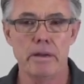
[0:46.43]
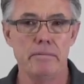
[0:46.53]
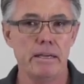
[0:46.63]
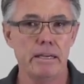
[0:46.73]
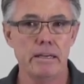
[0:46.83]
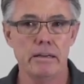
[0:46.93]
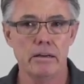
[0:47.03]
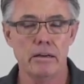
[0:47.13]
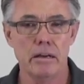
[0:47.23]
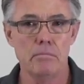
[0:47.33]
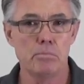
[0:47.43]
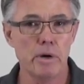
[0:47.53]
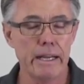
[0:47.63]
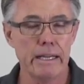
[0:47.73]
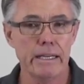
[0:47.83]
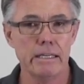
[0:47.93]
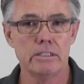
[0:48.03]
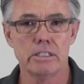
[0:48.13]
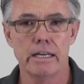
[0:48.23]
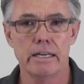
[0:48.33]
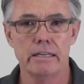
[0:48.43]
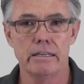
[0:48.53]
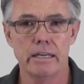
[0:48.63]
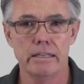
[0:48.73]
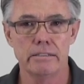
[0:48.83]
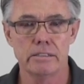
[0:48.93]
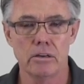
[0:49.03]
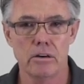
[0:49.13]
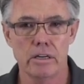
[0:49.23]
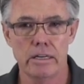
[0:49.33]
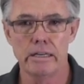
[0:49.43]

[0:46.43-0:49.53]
maybe a breakage, and so on.